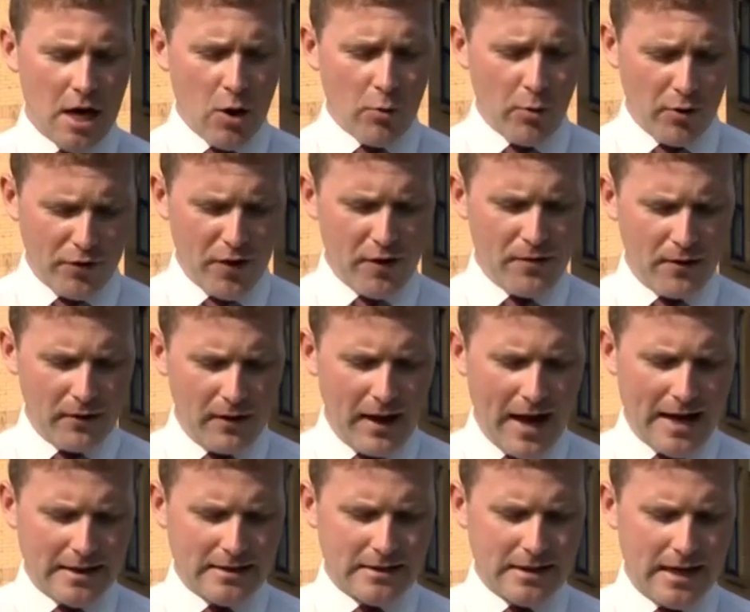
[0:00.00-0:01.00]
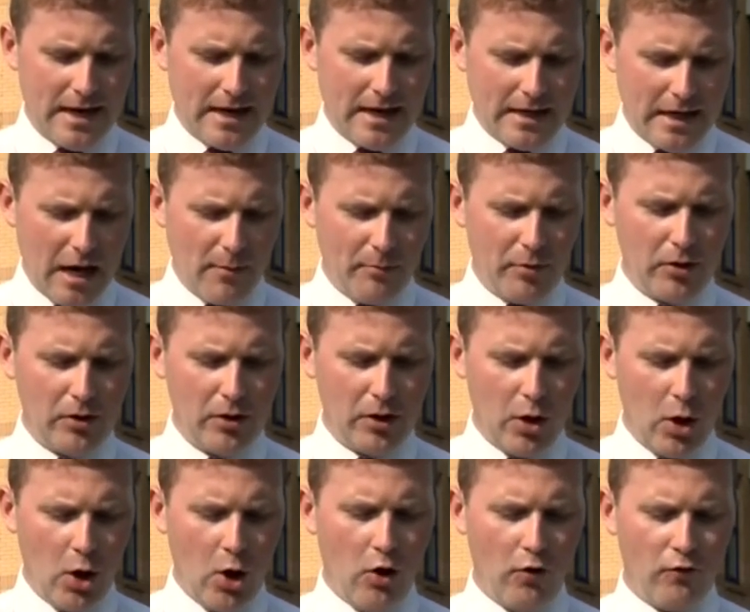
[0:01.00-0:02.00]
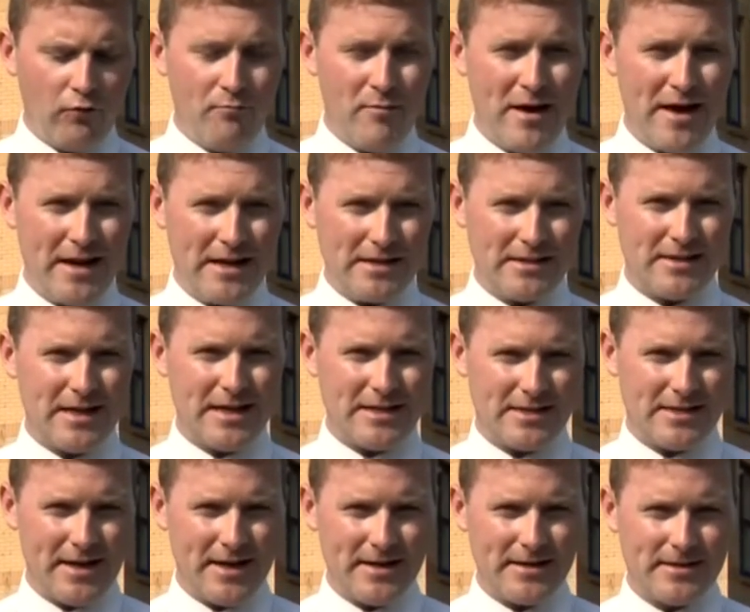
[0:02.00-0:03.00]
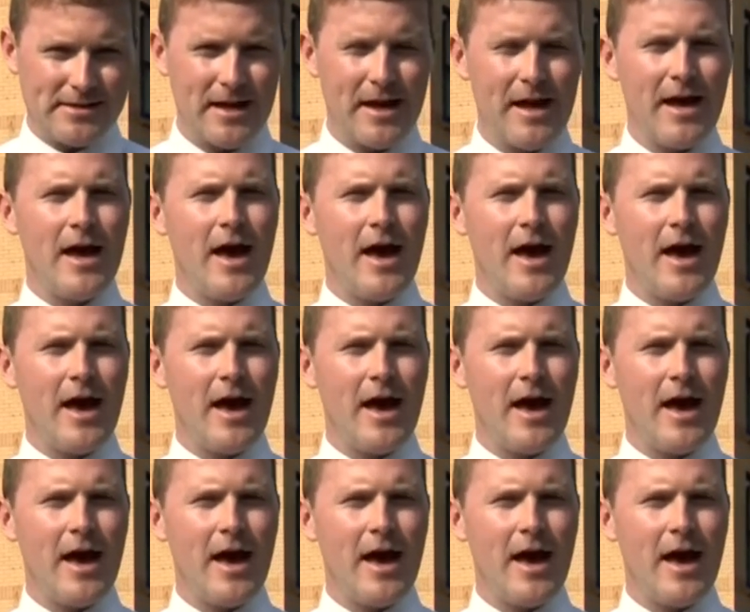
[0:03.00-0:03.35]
within the last couple of minutes. This is